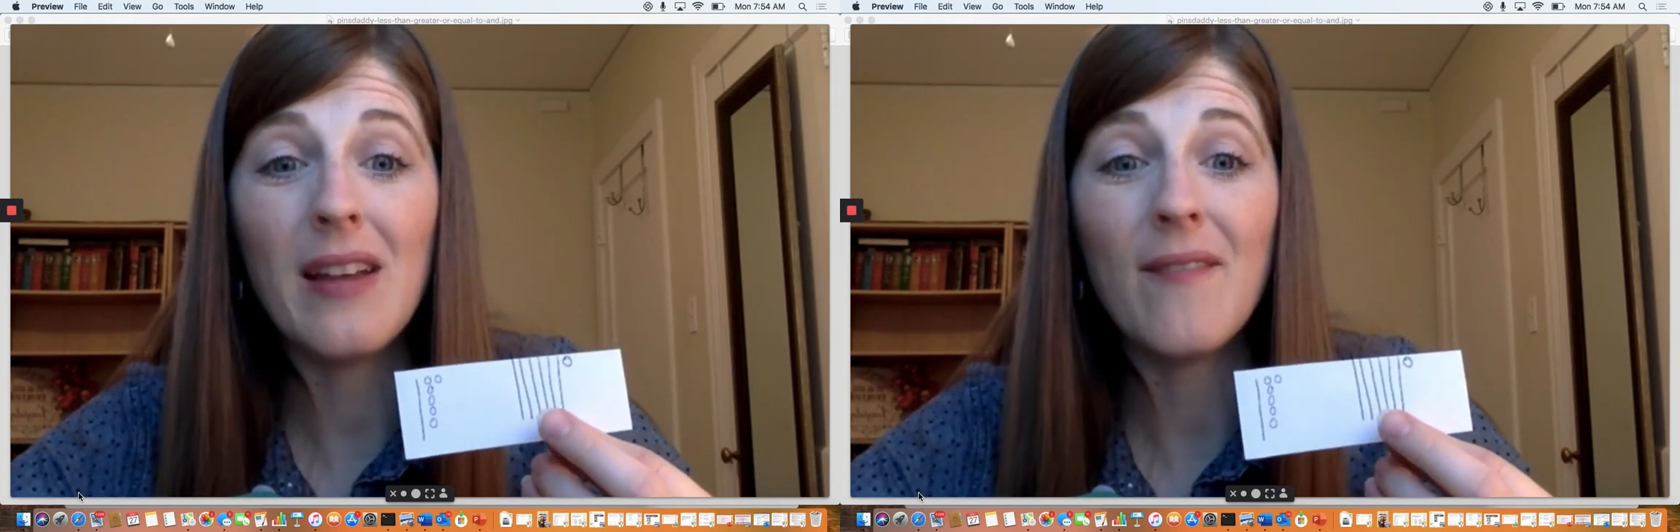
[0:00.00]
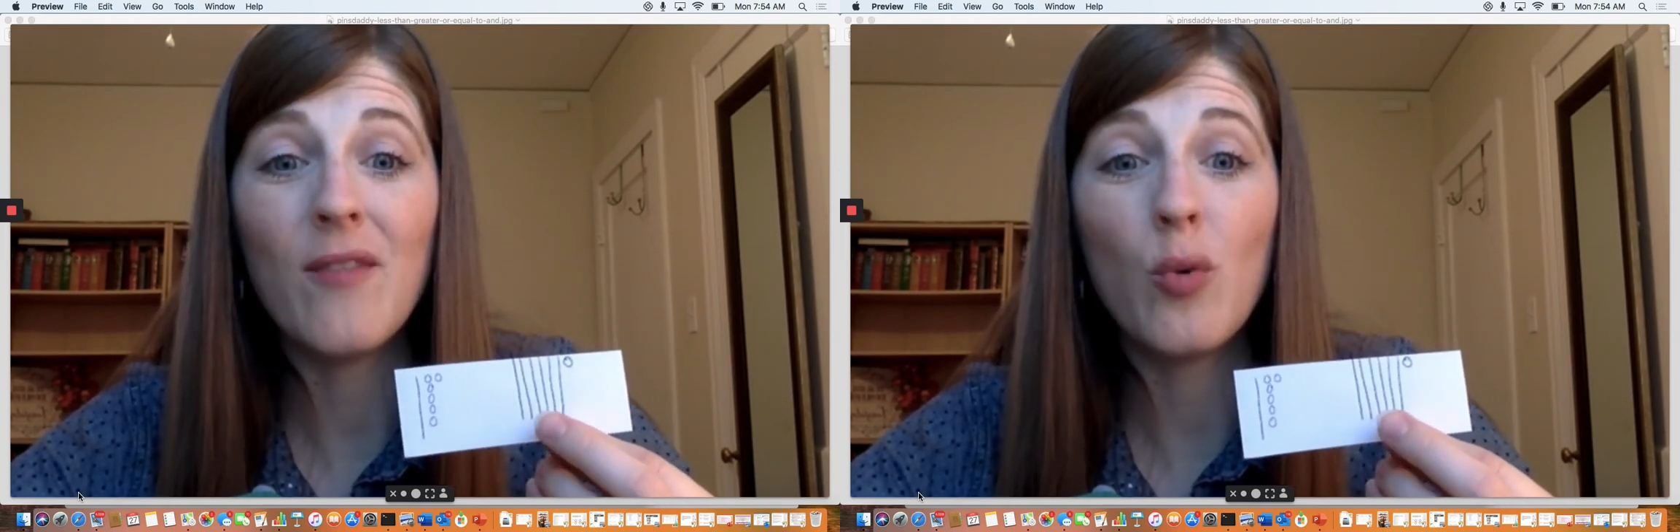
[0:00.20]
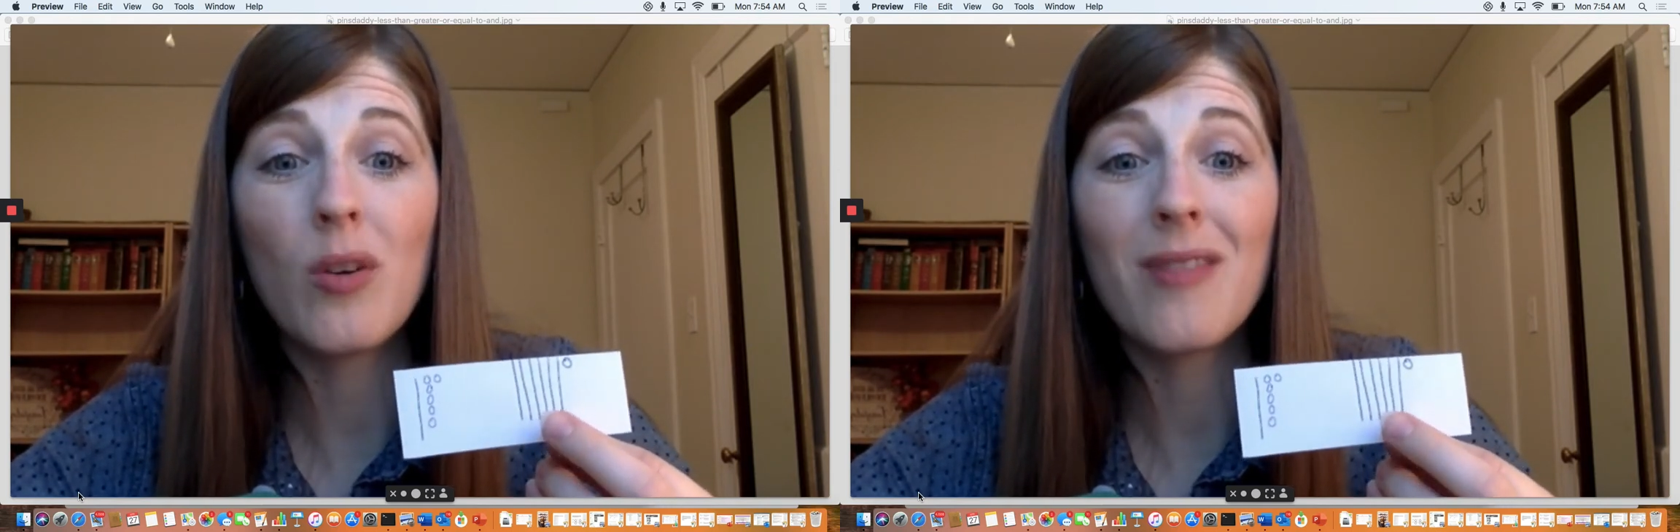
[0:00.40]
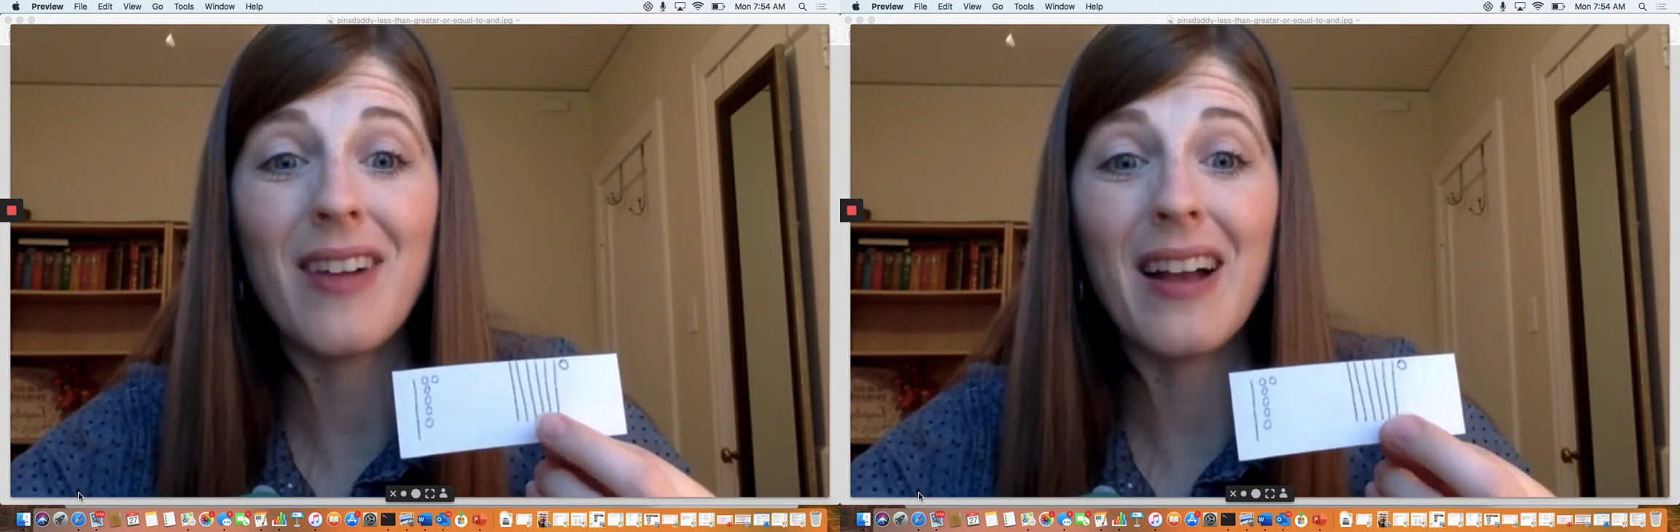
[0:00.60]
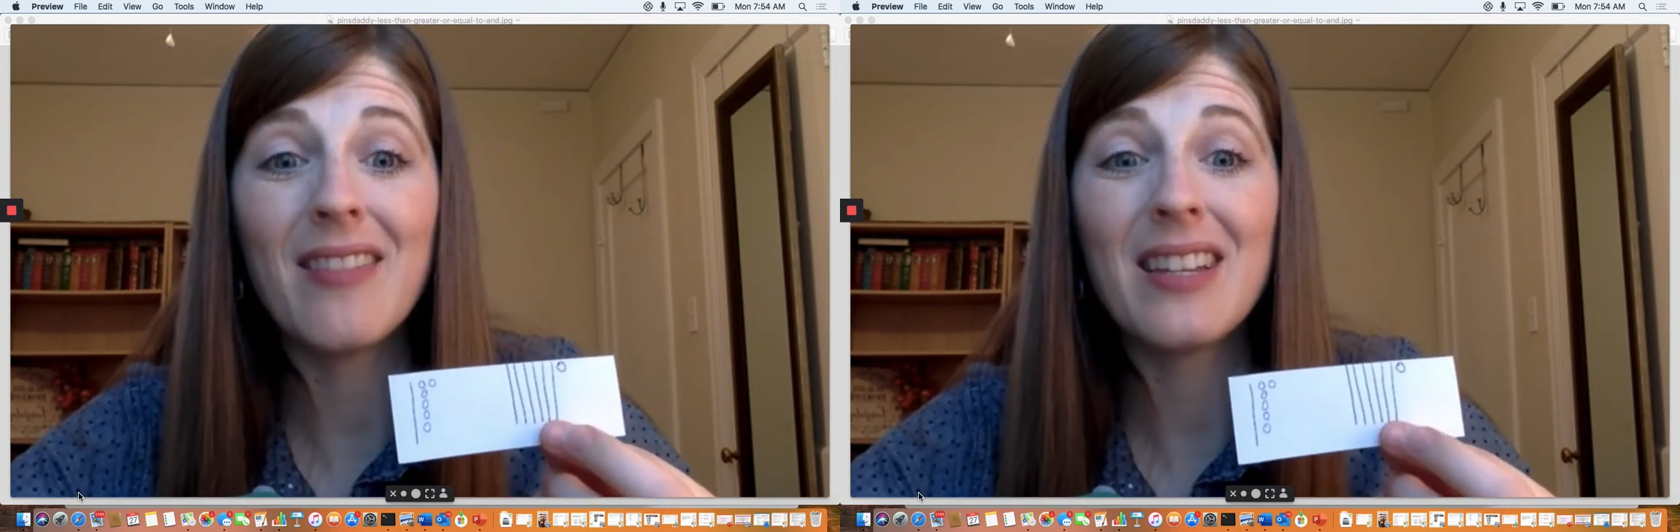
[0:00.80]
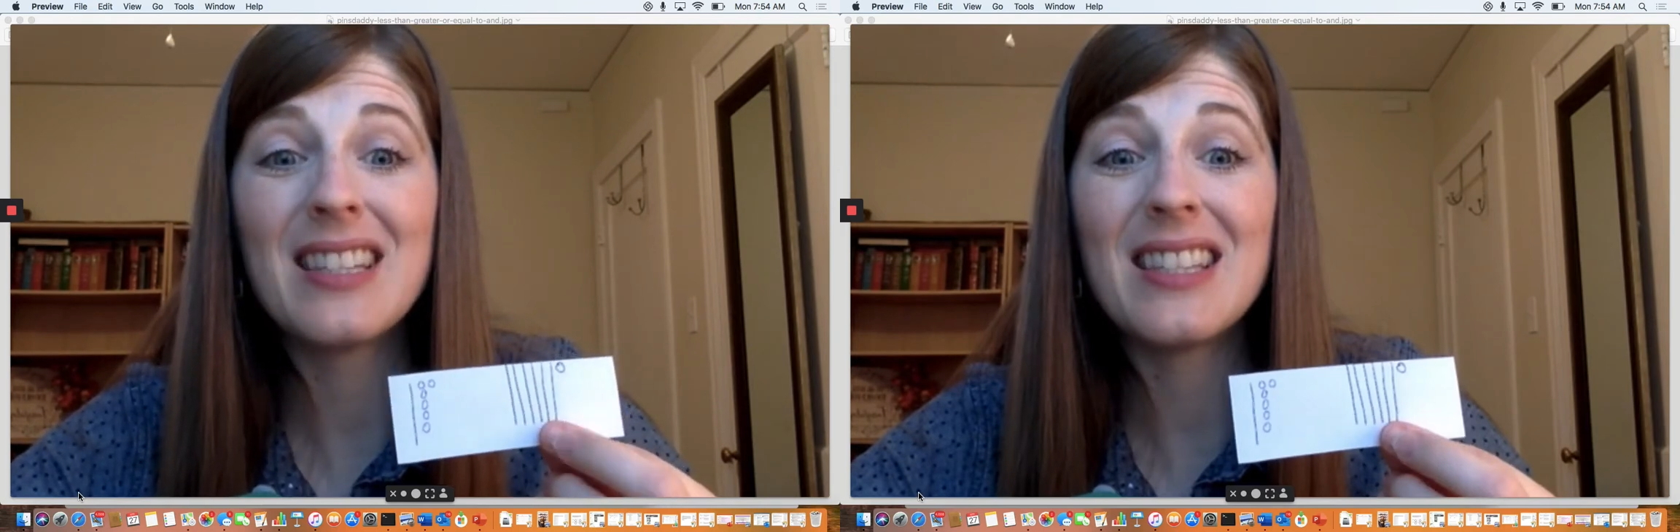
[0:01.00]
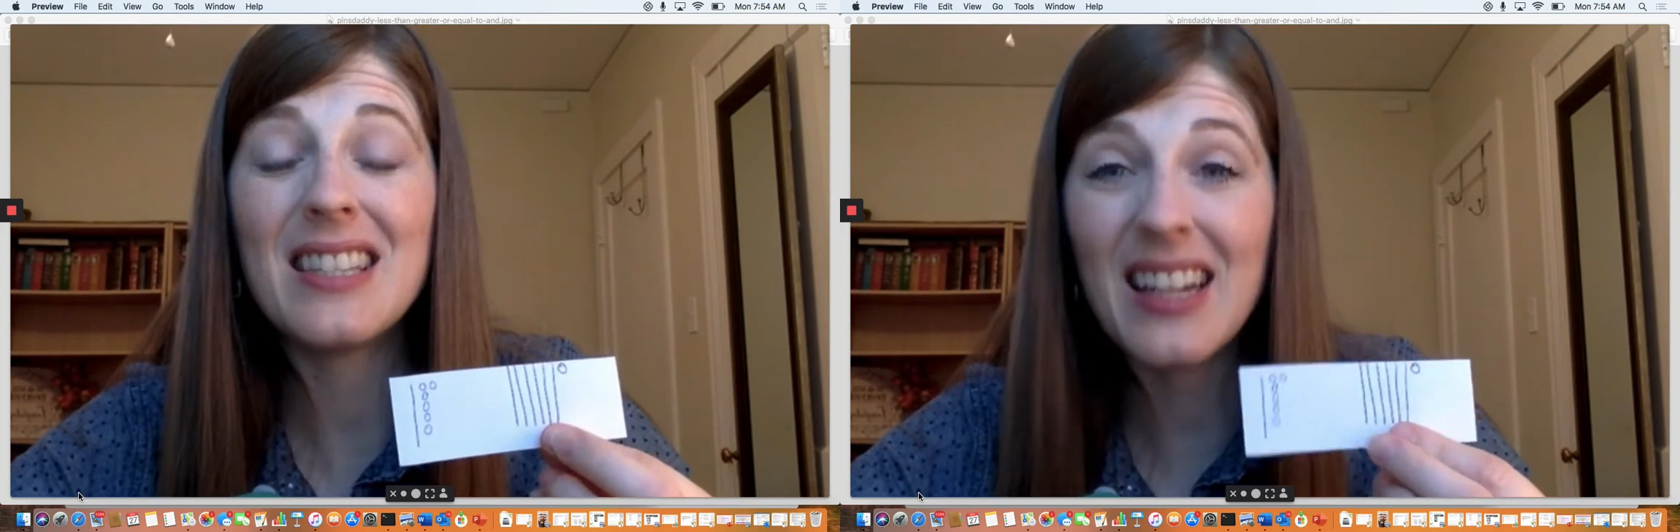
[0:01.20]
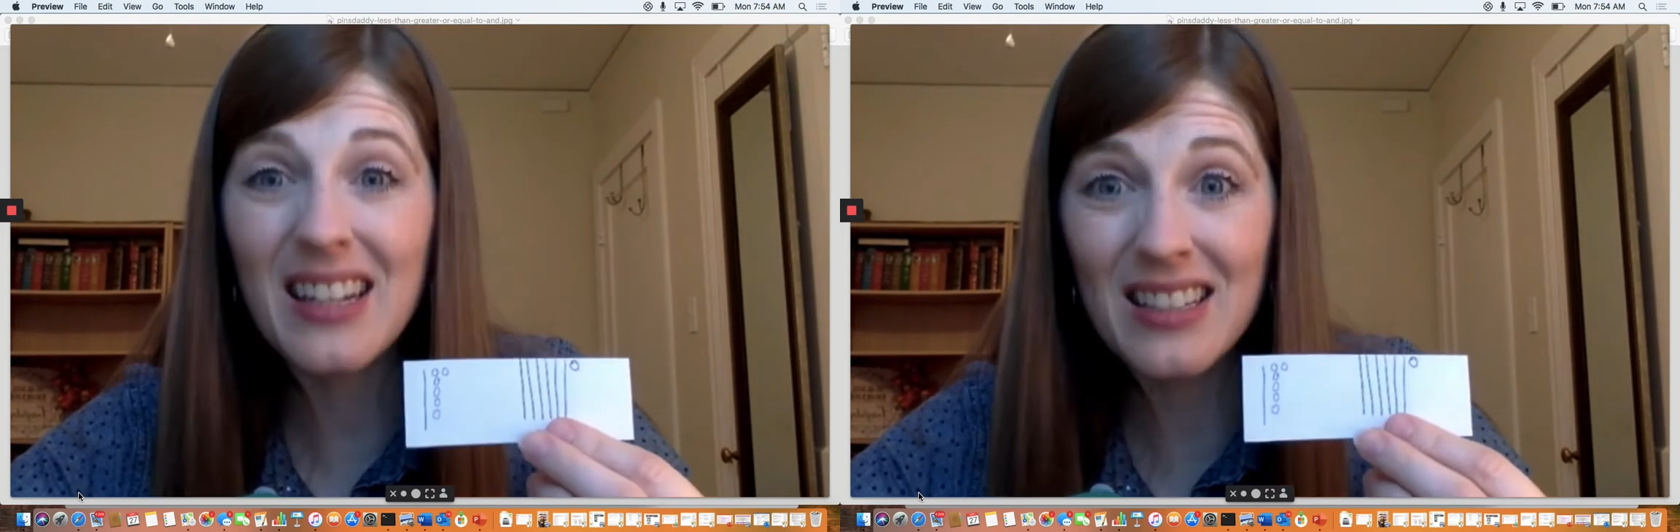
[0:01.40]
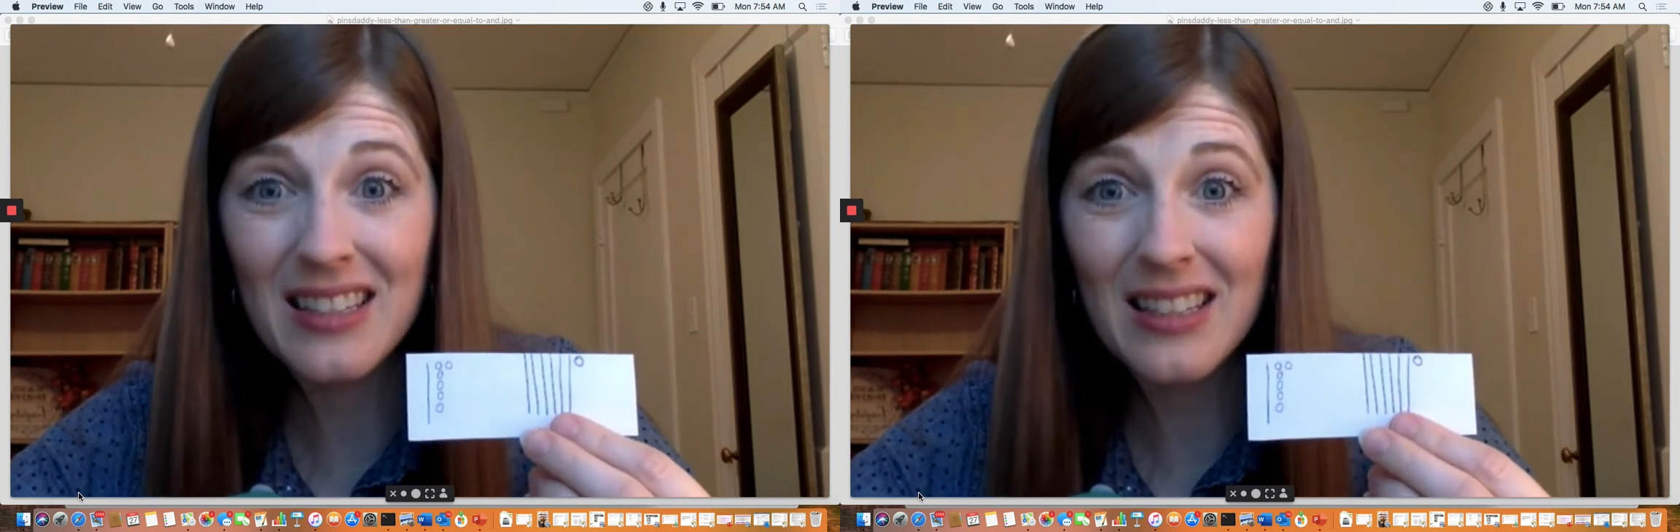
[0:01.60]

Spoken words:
4, 5, 6.